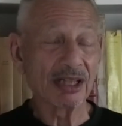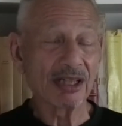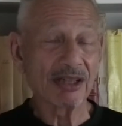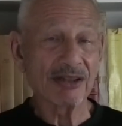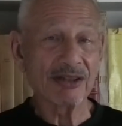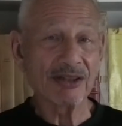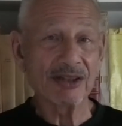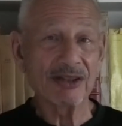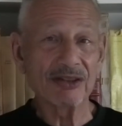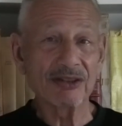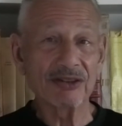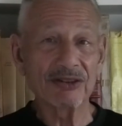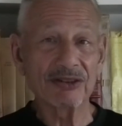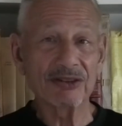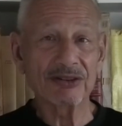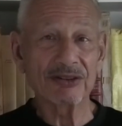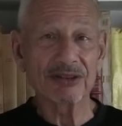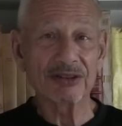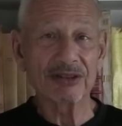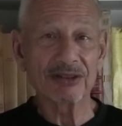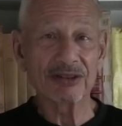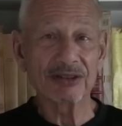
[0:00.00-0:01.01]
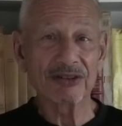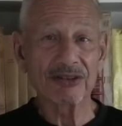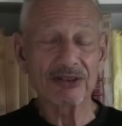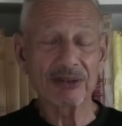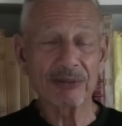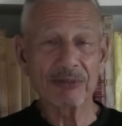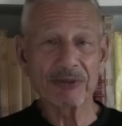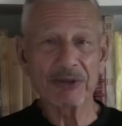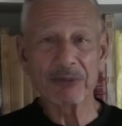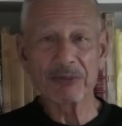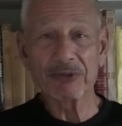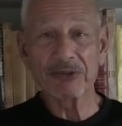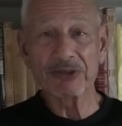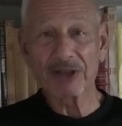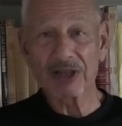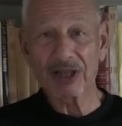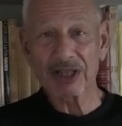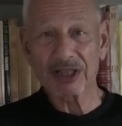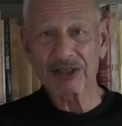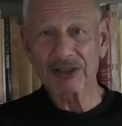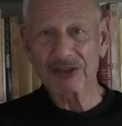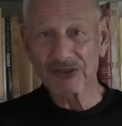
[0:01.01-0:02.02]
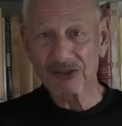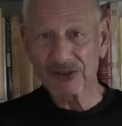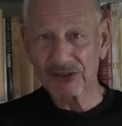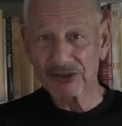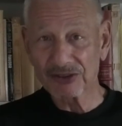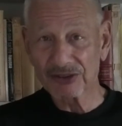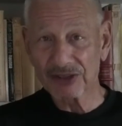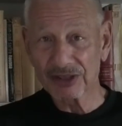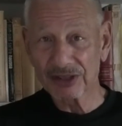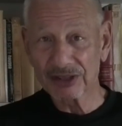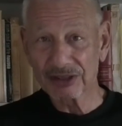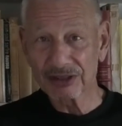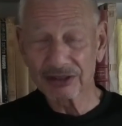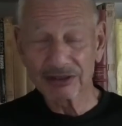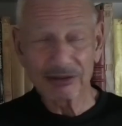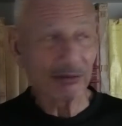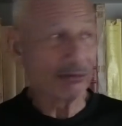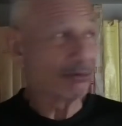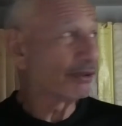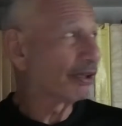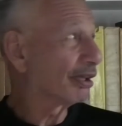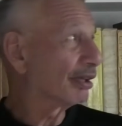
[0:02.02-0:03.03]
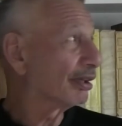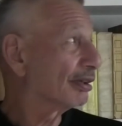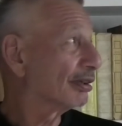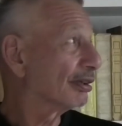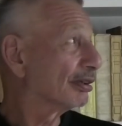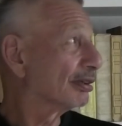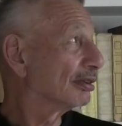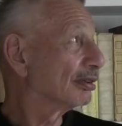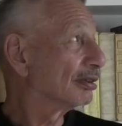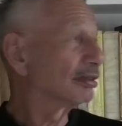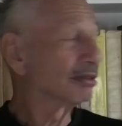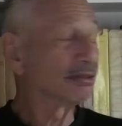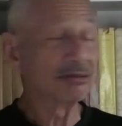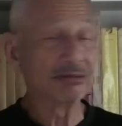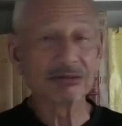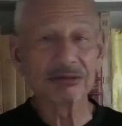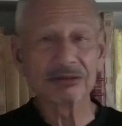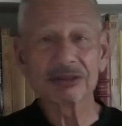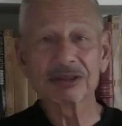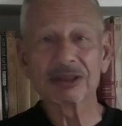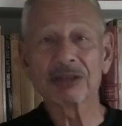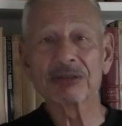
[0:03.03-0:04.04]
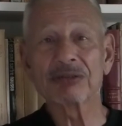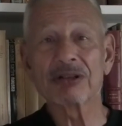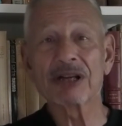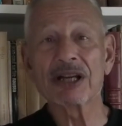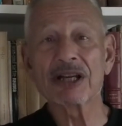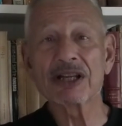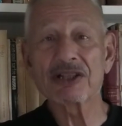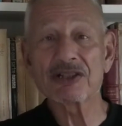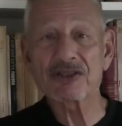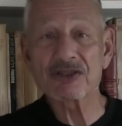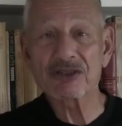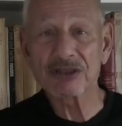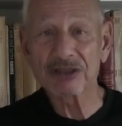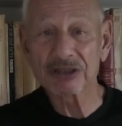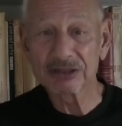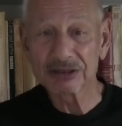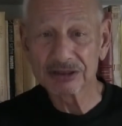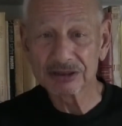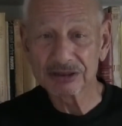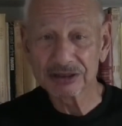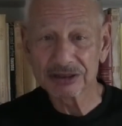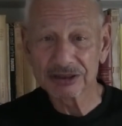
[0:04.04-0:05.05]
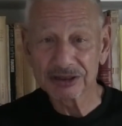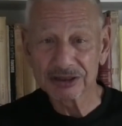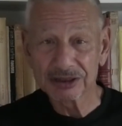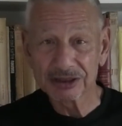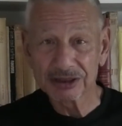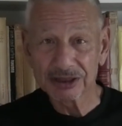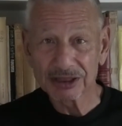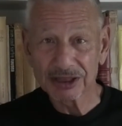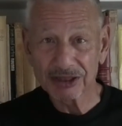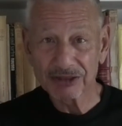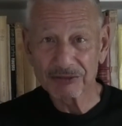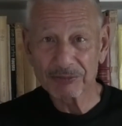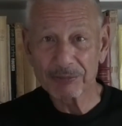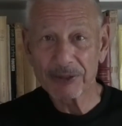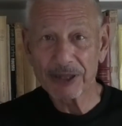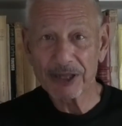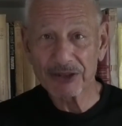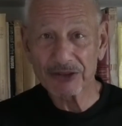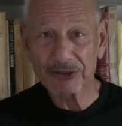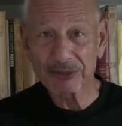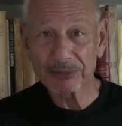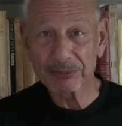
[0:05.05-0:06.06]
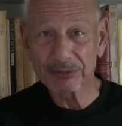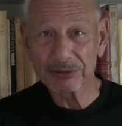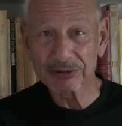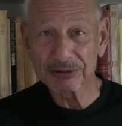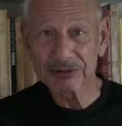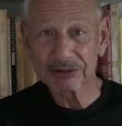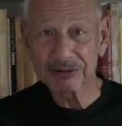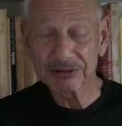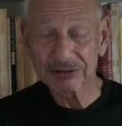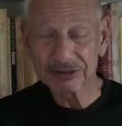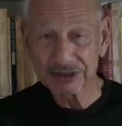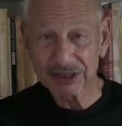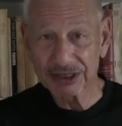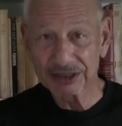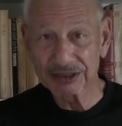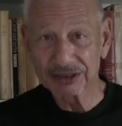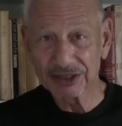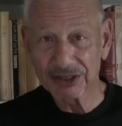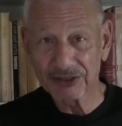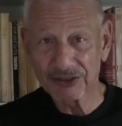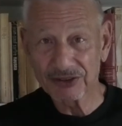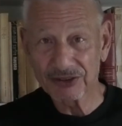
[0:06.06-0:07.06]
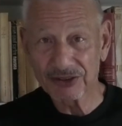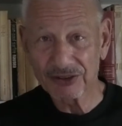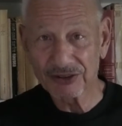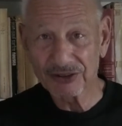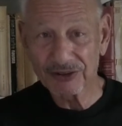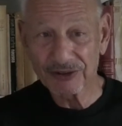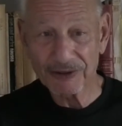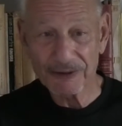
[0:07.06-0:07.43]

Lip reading: these symptoms are consistent with a range of possible illnesses.